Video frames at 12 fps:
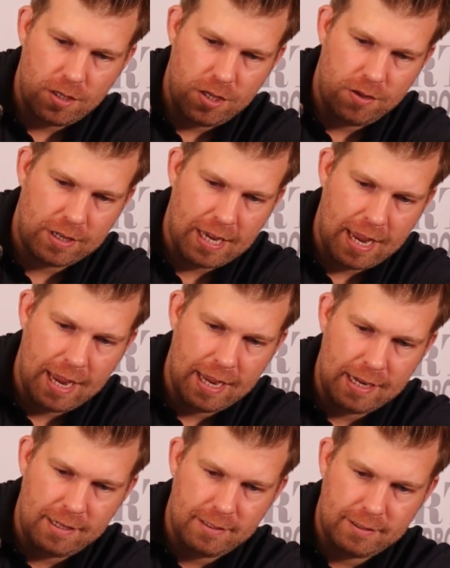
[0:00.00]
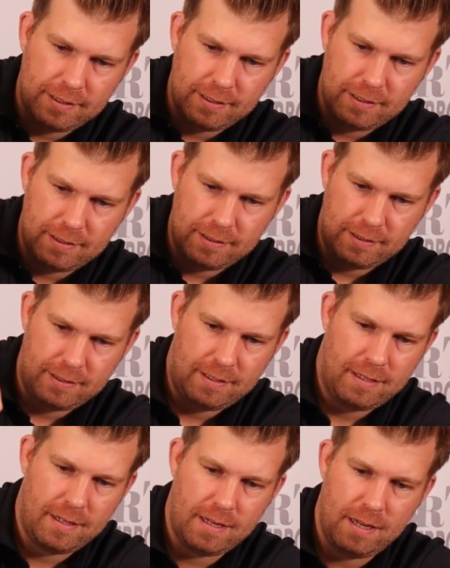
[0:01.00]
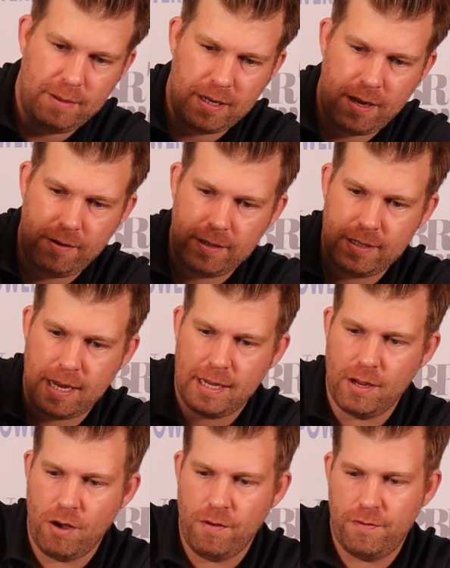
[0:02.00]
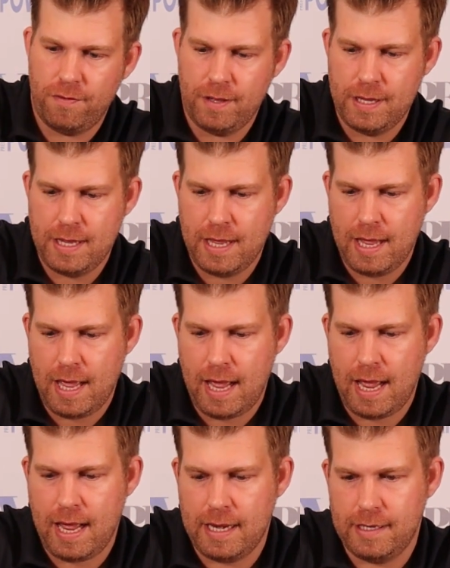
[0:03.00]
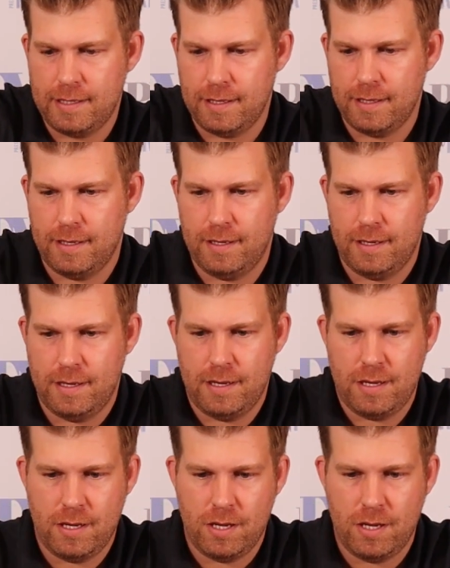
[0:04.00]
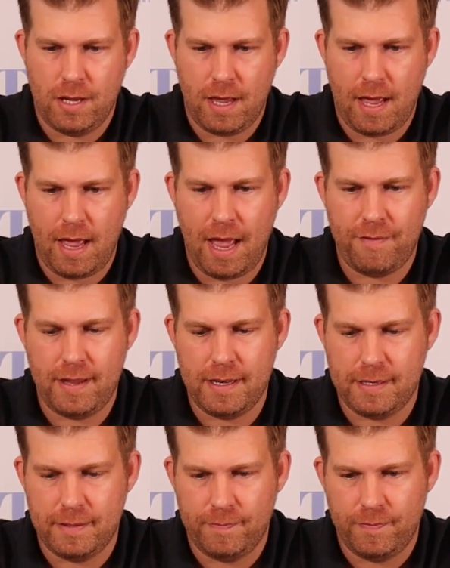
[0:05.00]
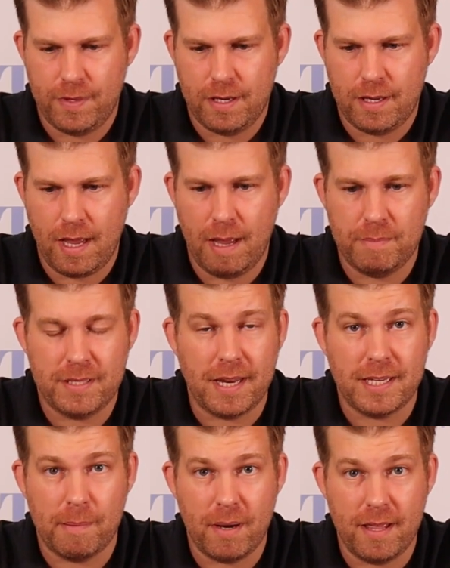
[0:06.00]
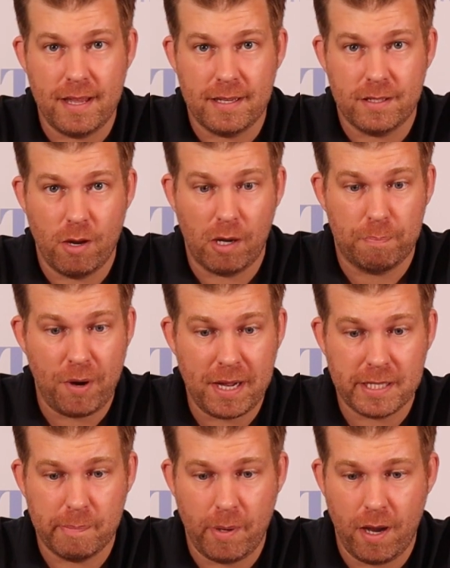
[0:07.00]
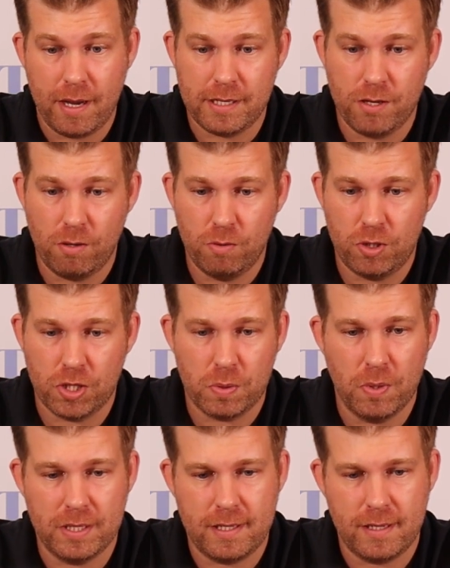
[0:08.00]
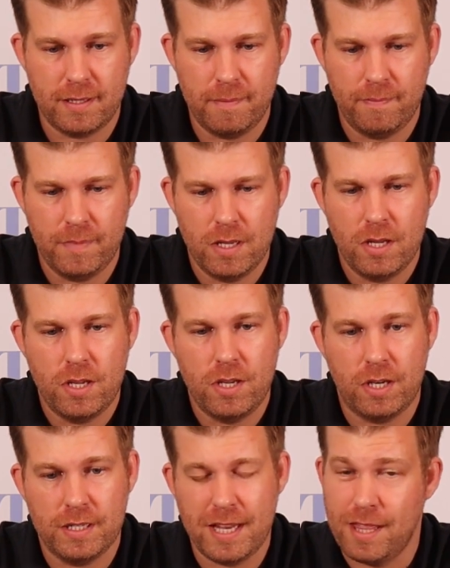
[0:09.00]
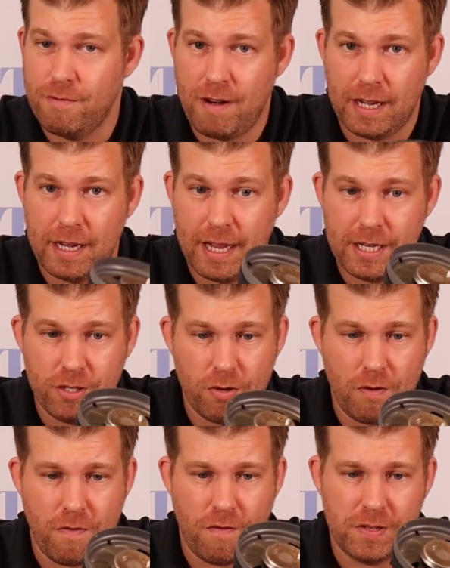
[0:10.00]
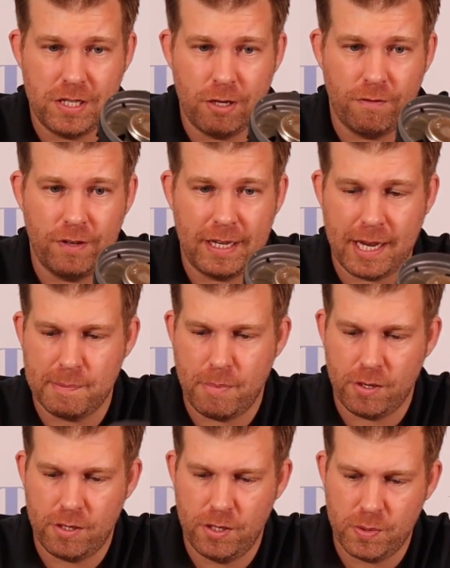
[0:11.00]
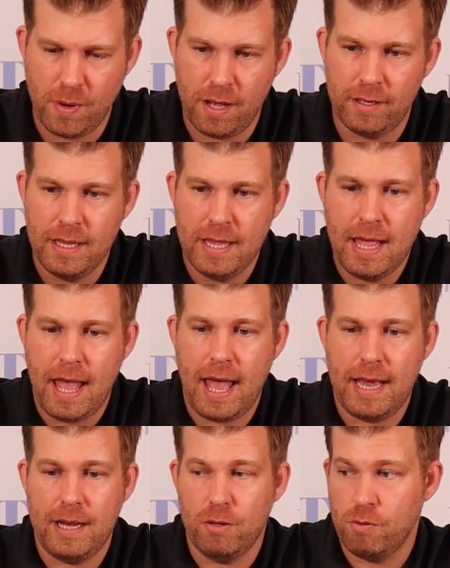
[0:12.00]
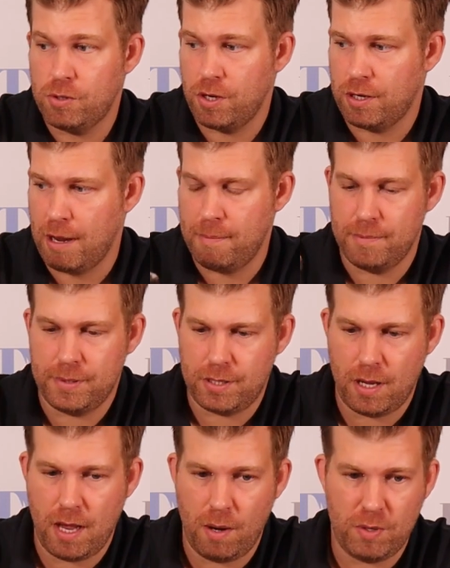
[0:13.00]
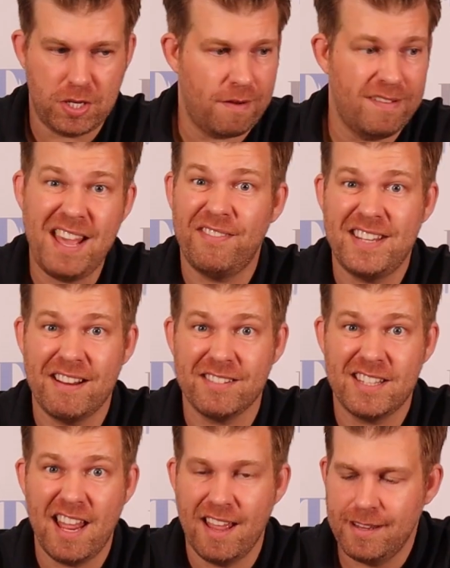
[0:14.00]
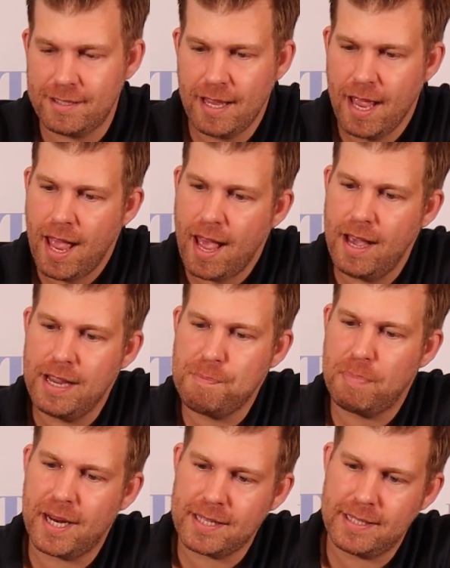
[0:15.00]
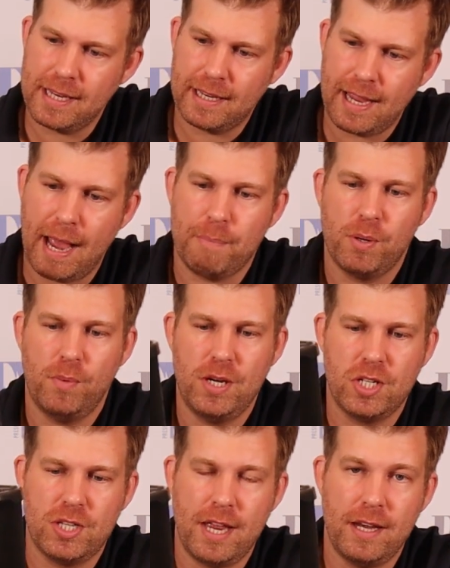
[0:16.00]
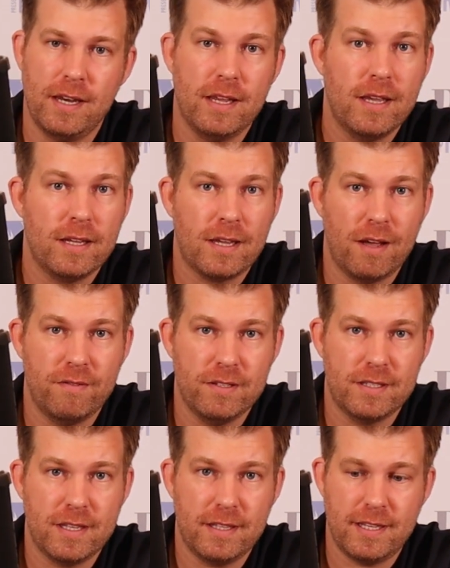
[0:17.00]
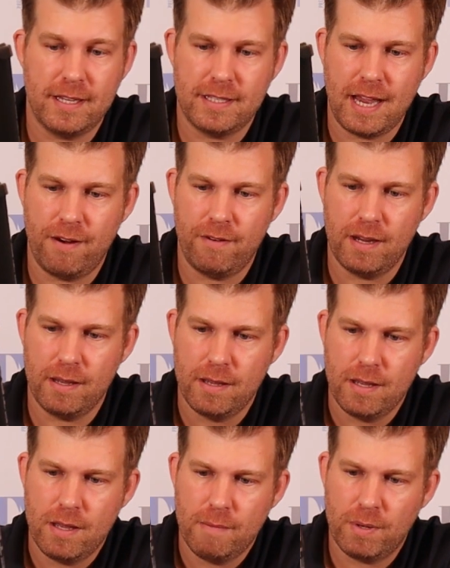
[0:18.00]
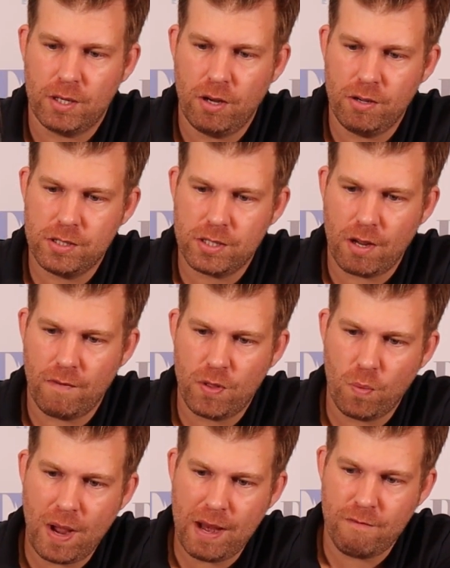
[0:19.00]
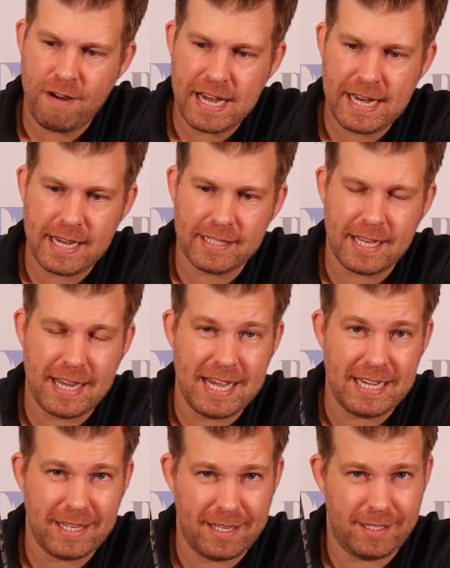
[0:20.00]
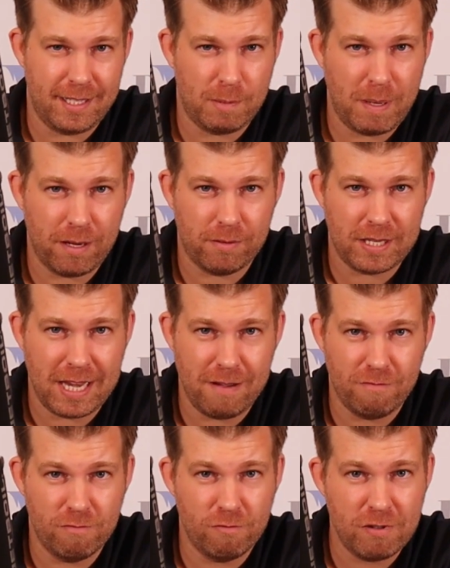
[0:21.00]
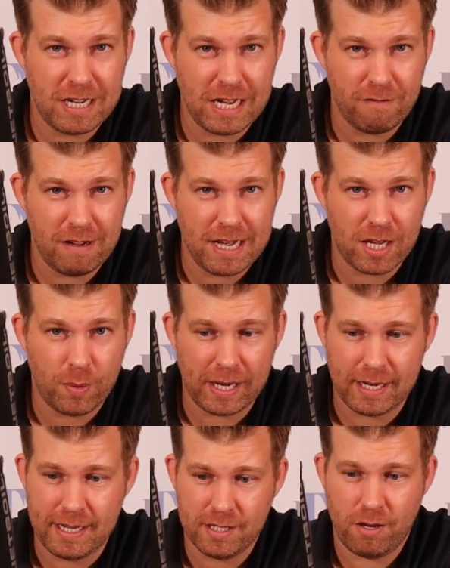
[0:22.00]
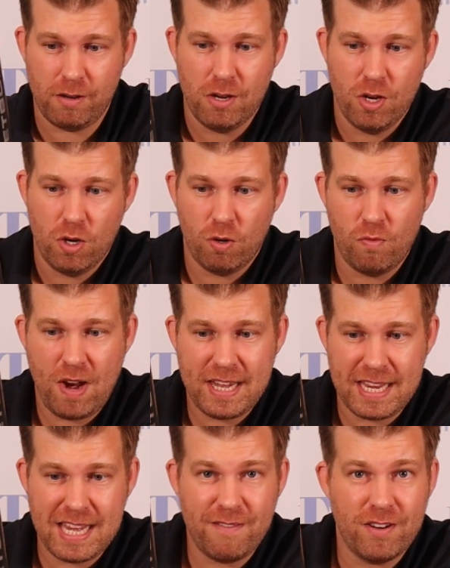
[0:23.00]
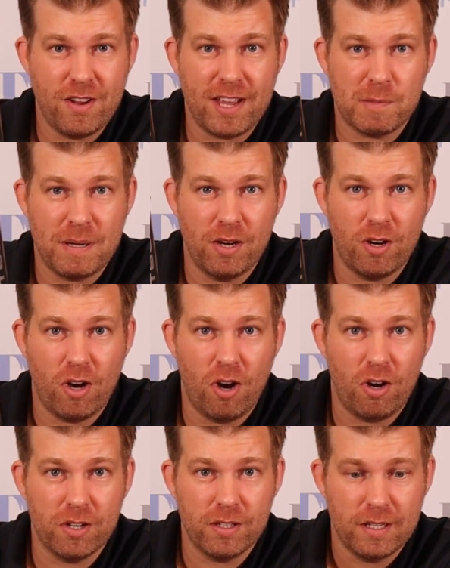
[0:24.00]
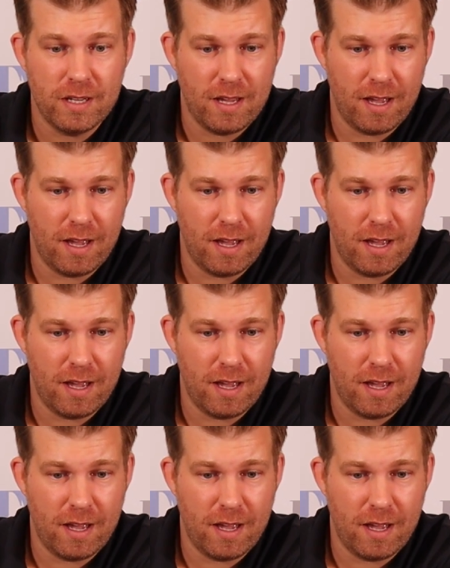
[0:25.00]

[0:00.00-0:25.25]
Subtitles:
you can, here we go, take it off and have it set up like this. So it breaks apart, it's not all just one system. You can take the regulator off, obviously off a gas bottle as well. And then it also comes, which I've left downstairs, a plastic cap, which then covers this area. Because of the way it radiates the heat, this dispels heat really, really quickly. So already, even though that's been on a hot